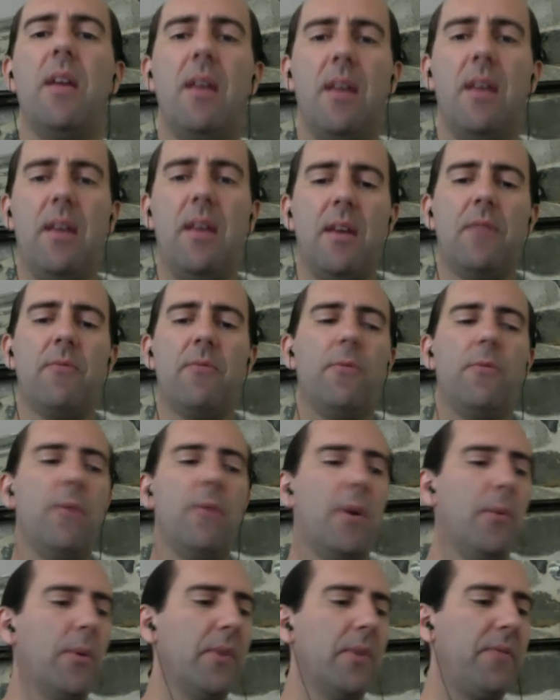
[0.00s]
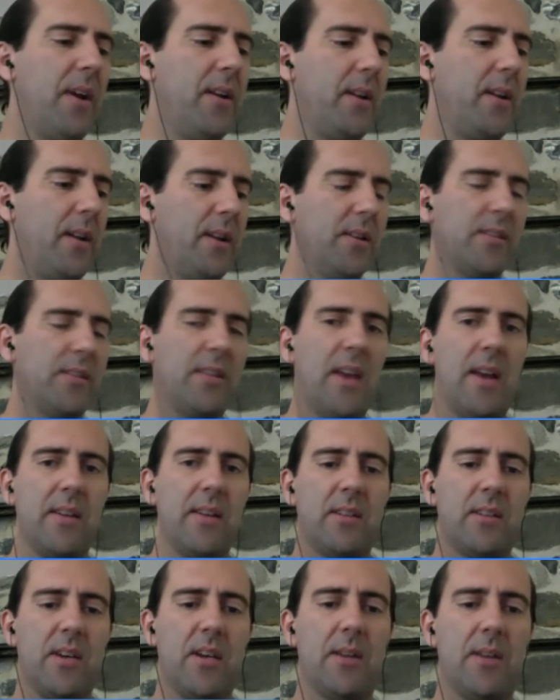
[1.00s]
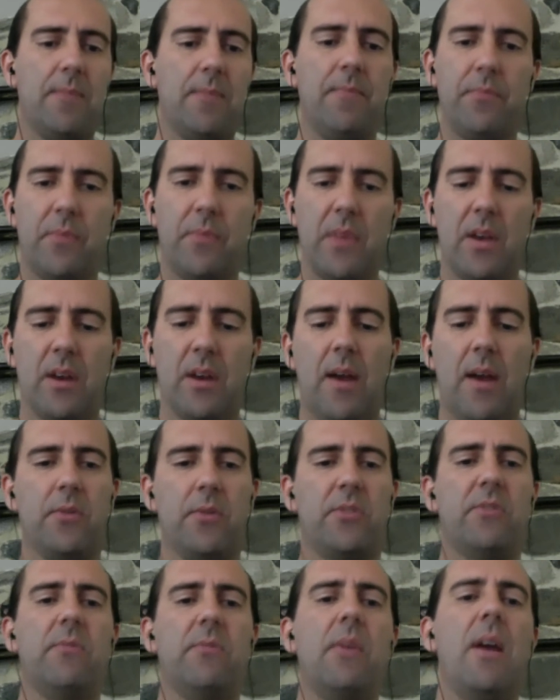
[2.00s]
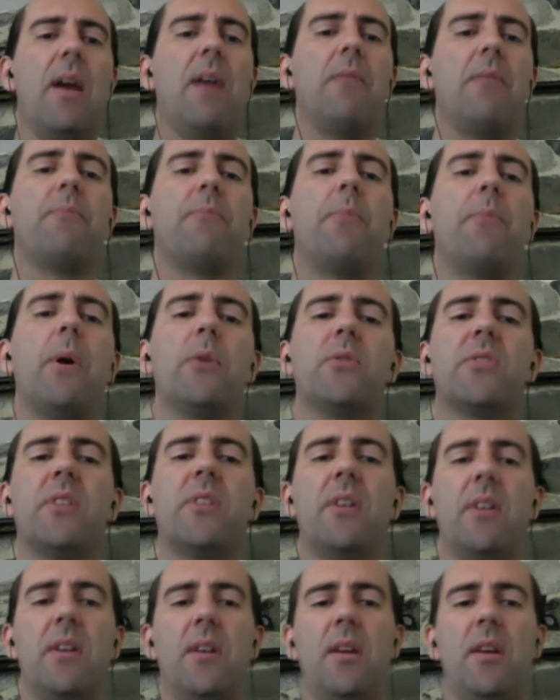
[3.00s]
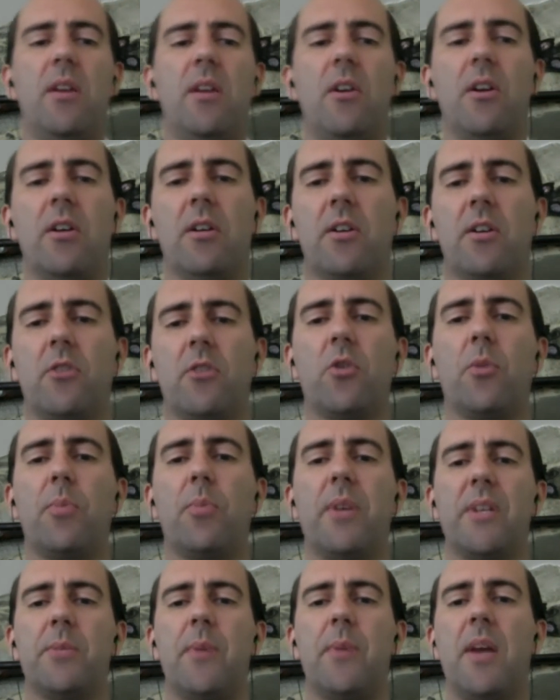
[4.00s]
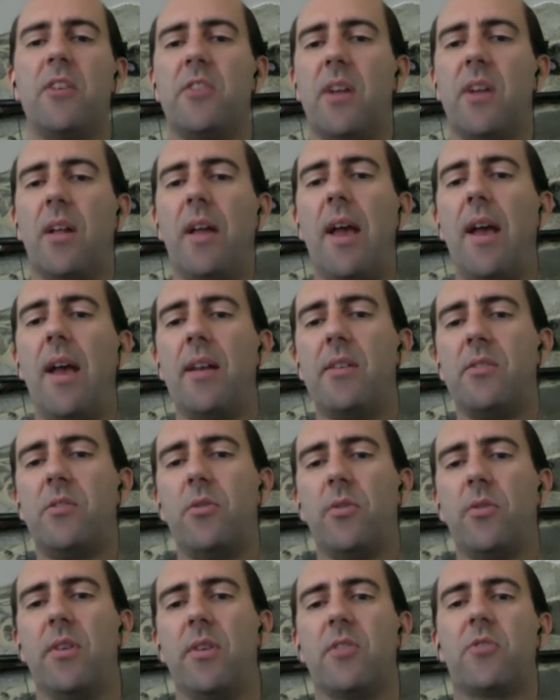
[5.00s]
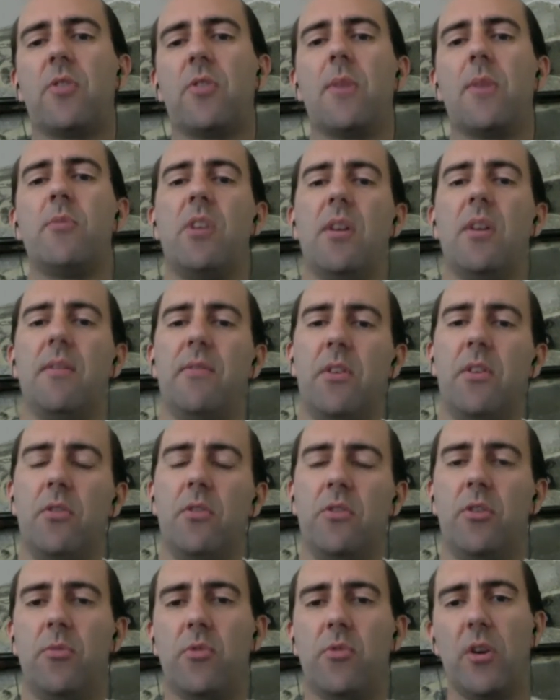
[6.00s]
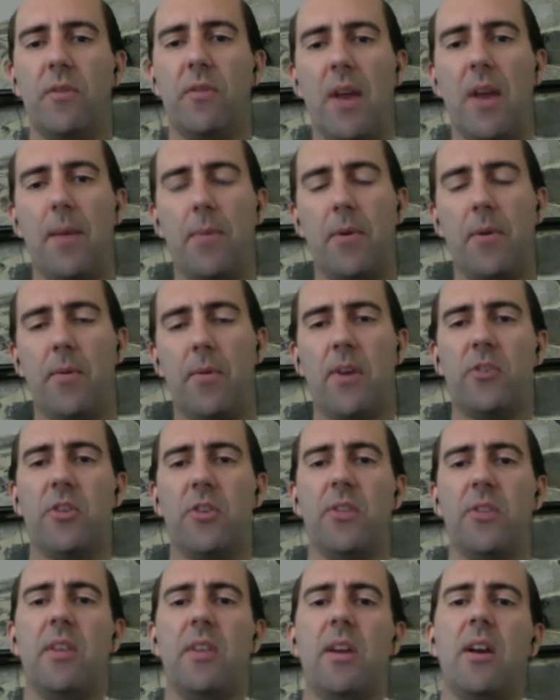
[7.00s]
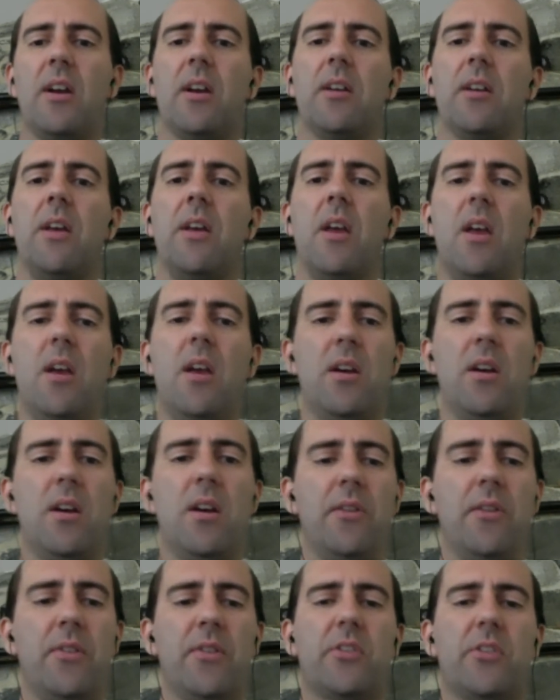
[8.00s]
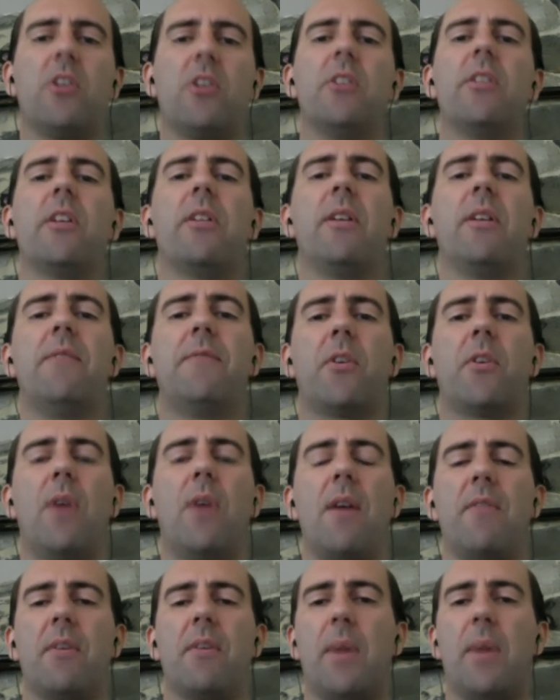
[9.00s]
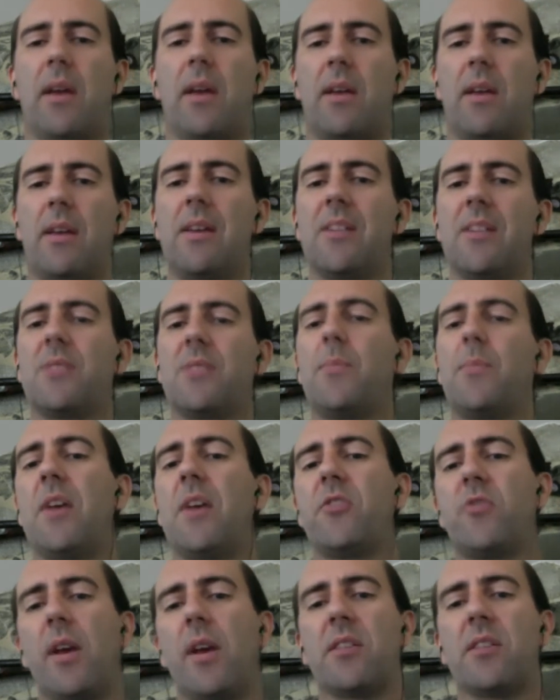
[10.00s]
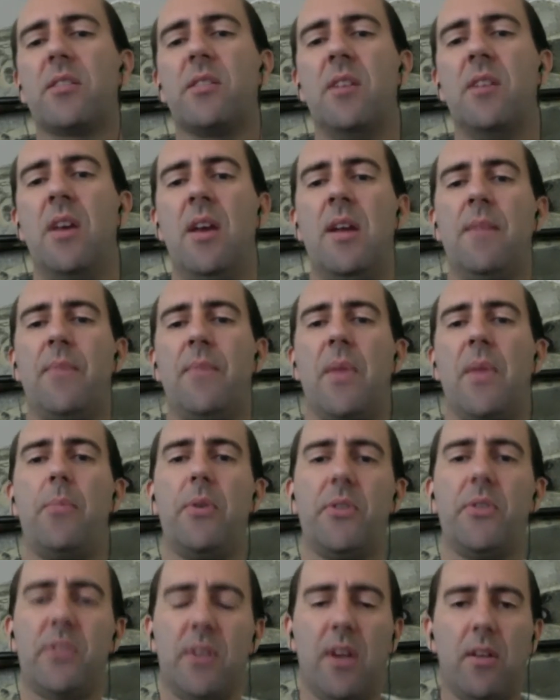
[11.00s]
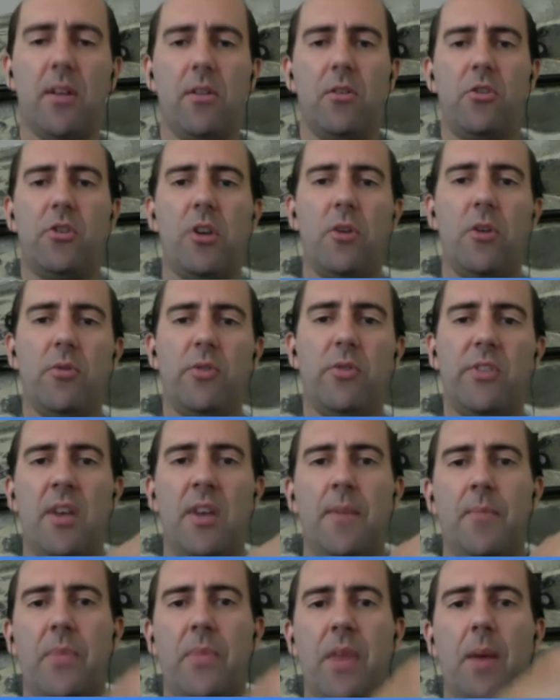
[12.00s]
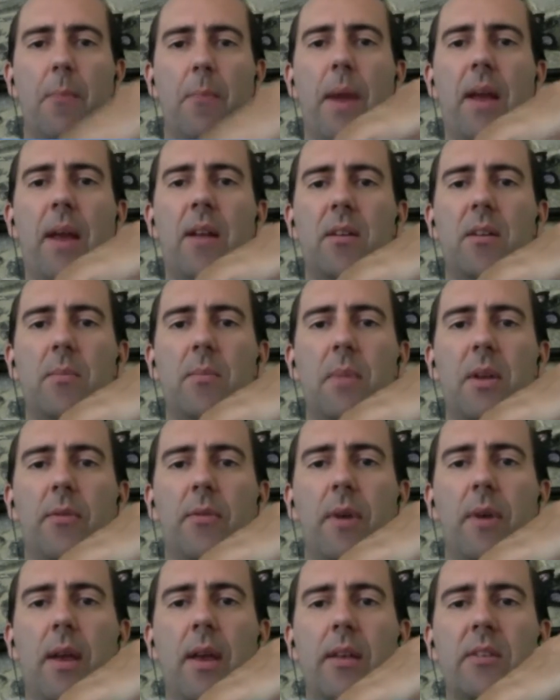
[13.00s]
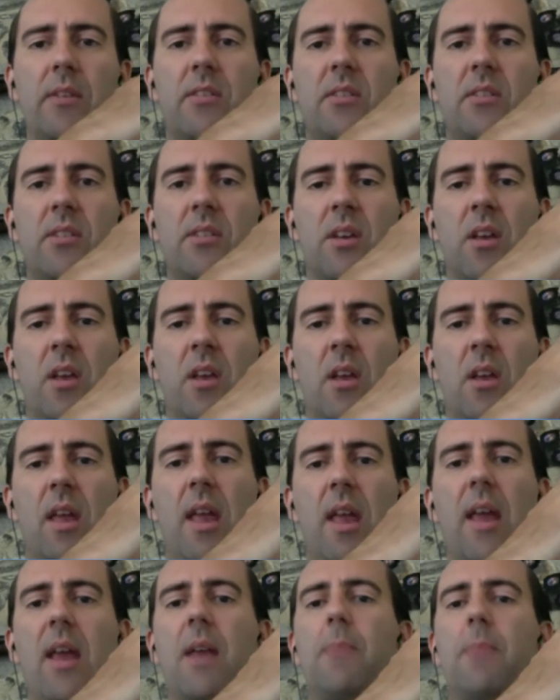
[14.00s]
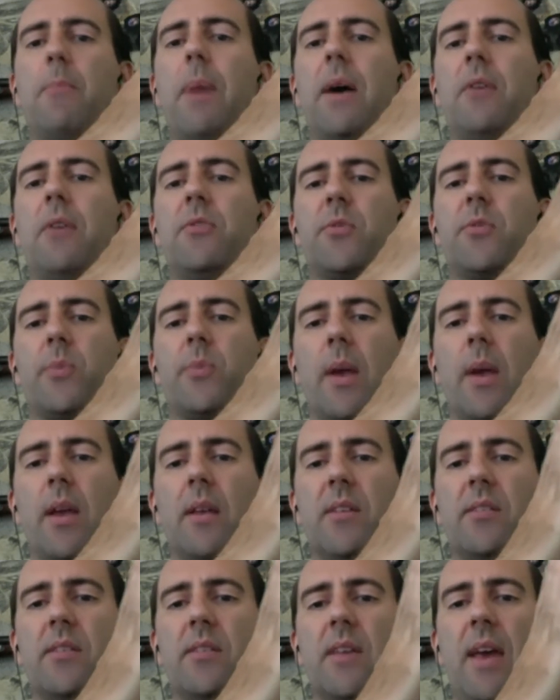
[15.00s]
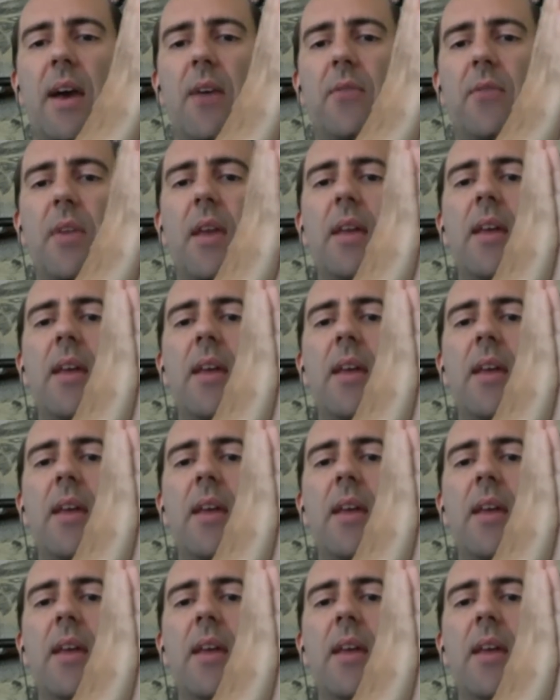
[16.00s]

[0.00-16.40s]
And what we're finding is that I've posted it in our Google Plus page, and I'll add it to the description of the YouTube you happen to watch it there. There's a good little infographic by Kissmetrics that puts together and shows abandonment rates and bounce rates, how they